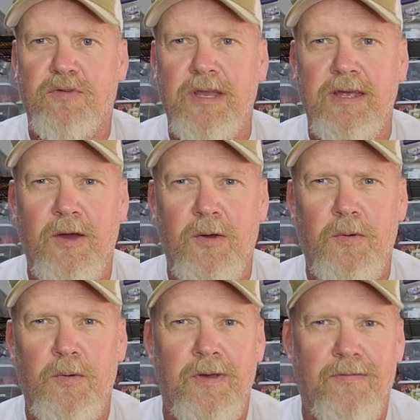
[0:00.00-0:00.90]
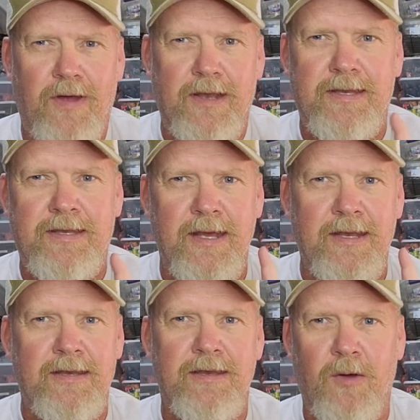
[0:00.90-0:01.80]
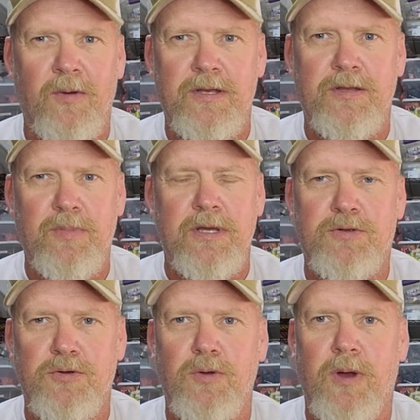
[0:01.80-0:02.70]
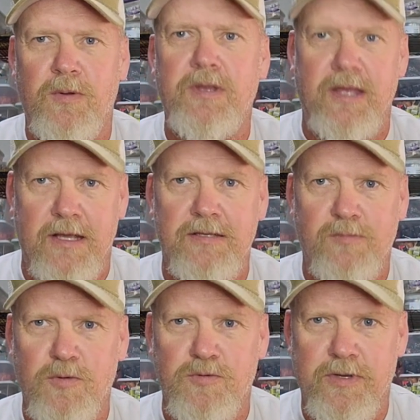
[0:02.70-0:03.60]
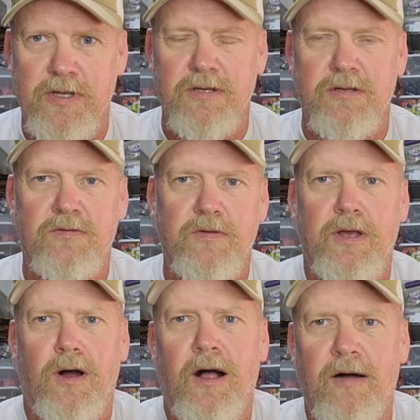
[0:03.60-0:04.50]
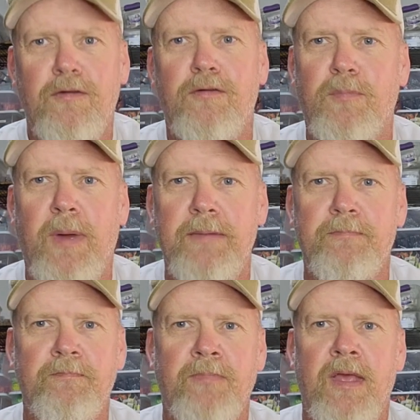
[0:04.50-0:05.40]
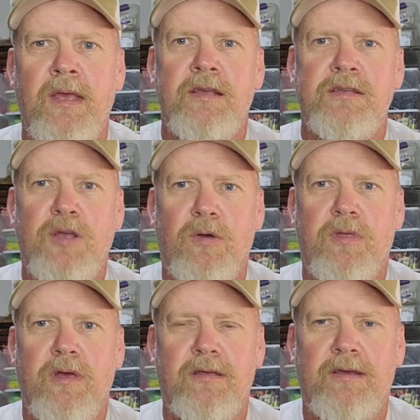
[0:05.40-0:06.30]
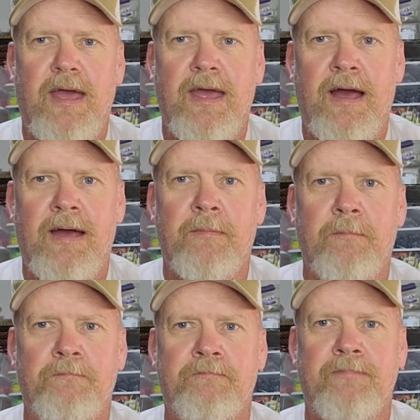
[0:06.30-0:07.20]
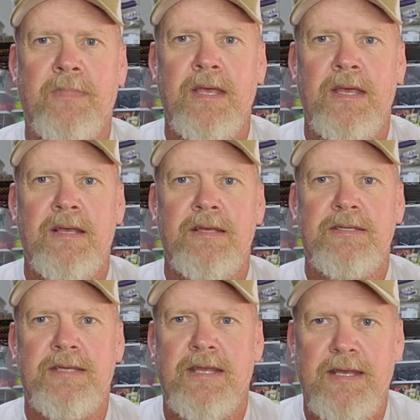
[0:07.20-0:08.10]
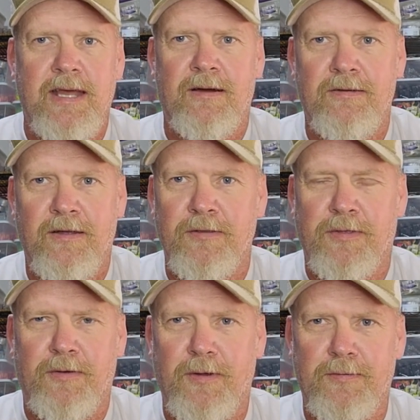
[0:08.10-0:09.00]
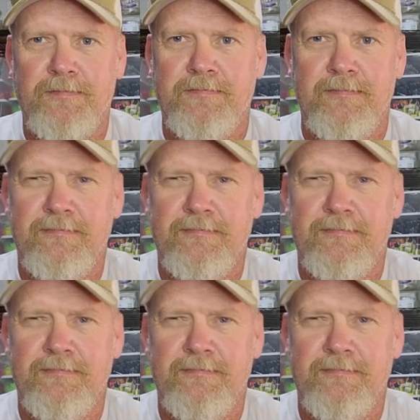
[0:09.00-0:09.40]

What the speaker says: video, if I didn't know it to be true, I would think is the most ridiculous video I've ever made. So the other day, I'm sitting down on the throne,